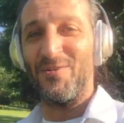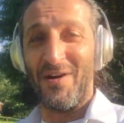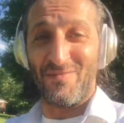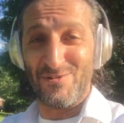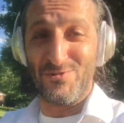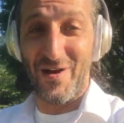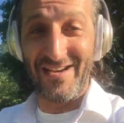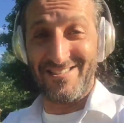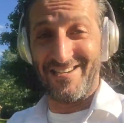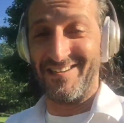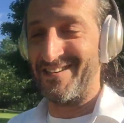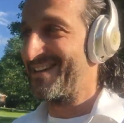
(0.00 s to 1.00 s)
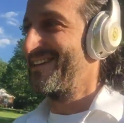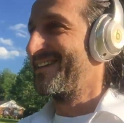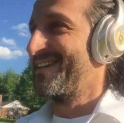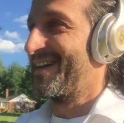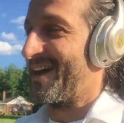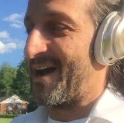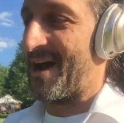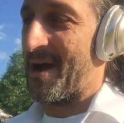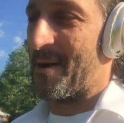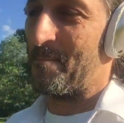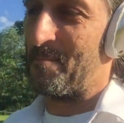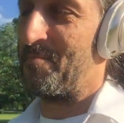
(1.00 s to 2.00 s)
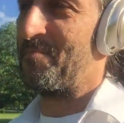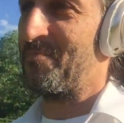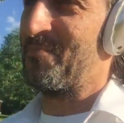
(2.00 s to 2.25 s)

whoever's watching. Um,